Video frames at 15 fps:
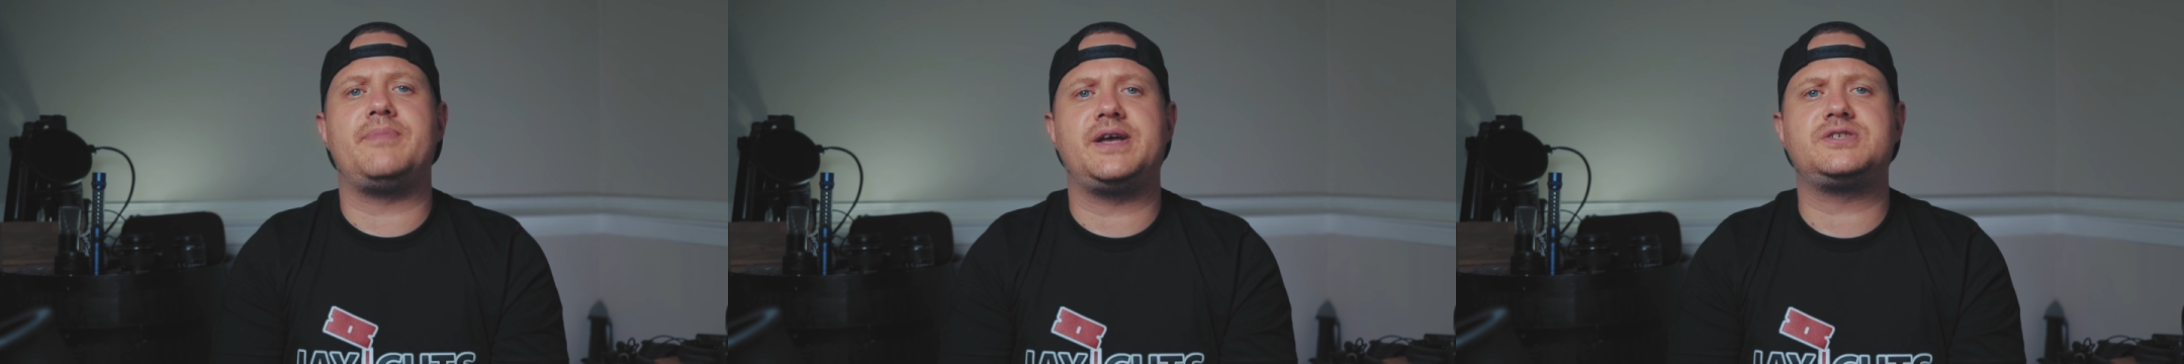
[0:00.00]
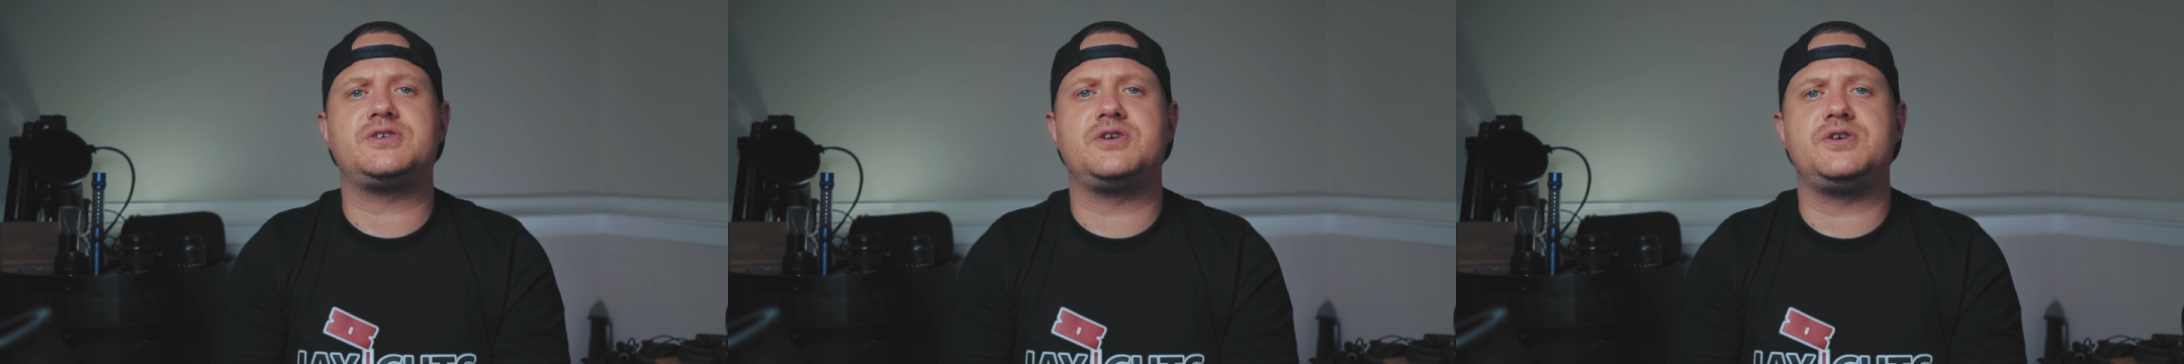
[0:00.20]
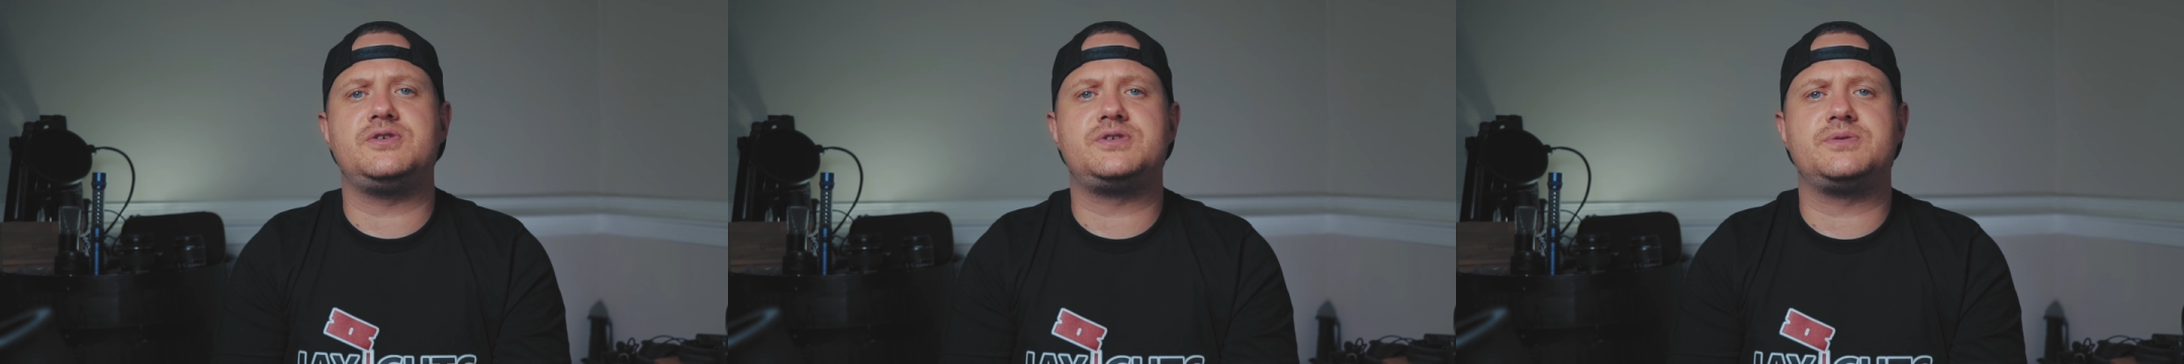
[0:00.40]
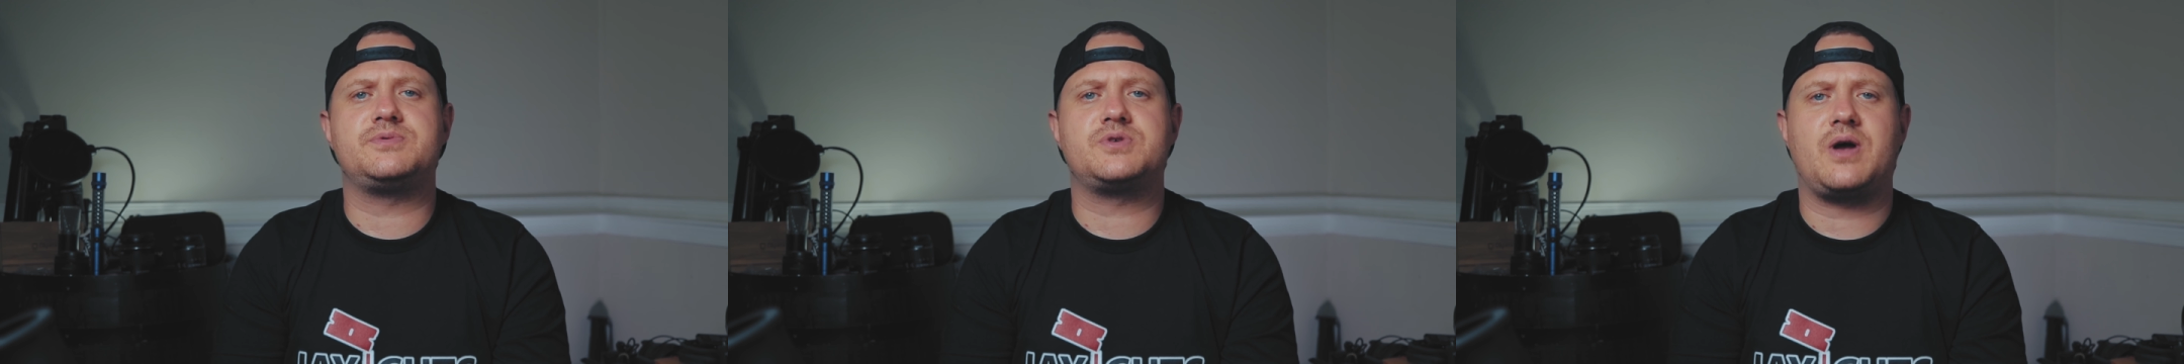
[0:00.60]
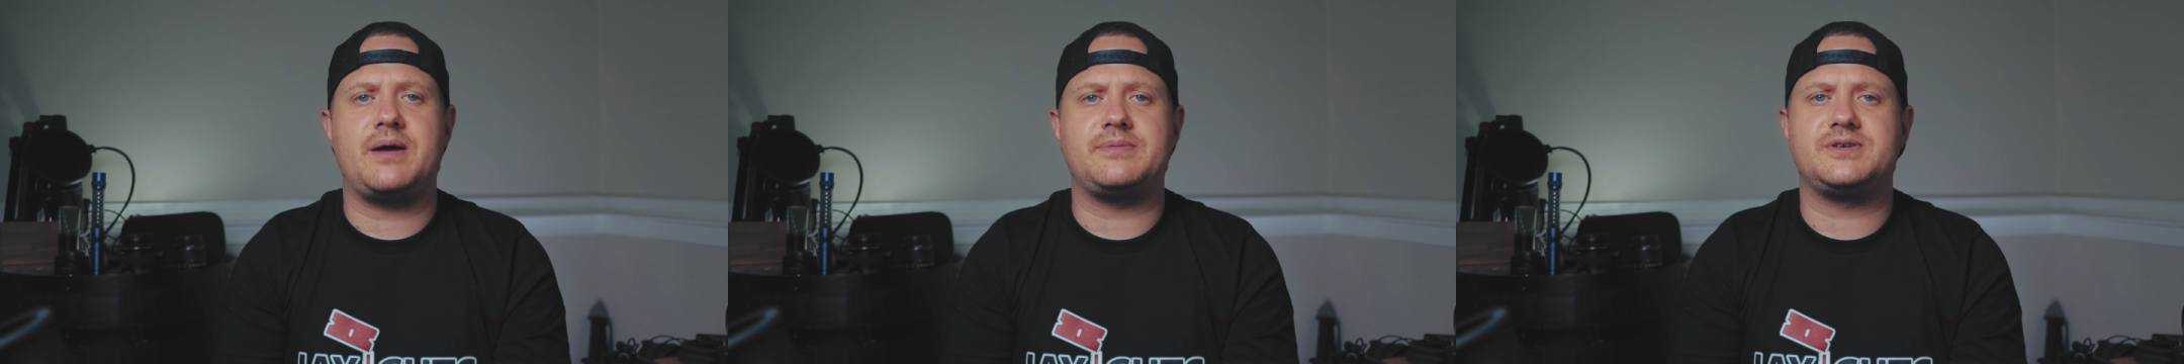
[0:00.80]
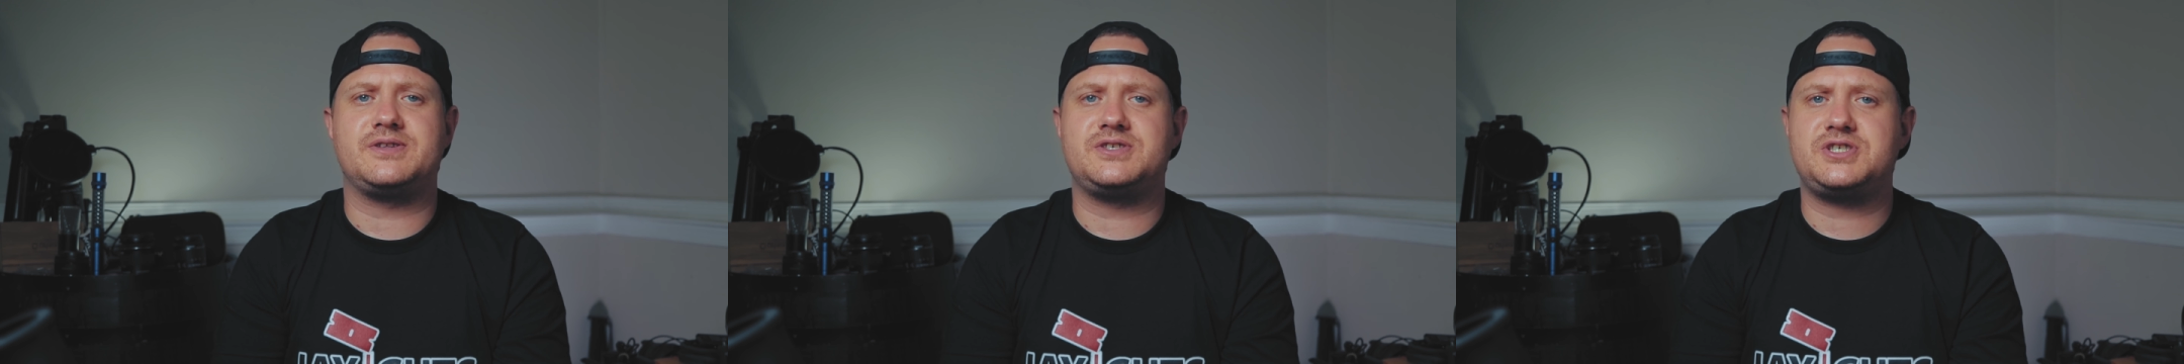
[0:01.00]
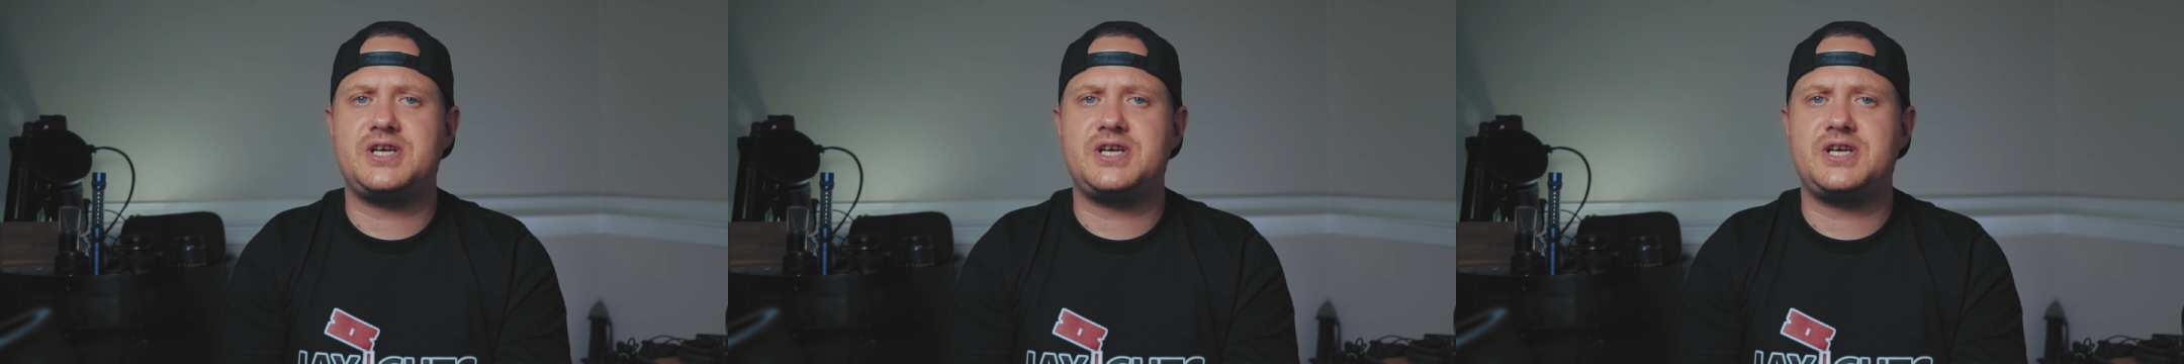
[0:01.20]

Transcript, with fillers: make sure you subscribe to the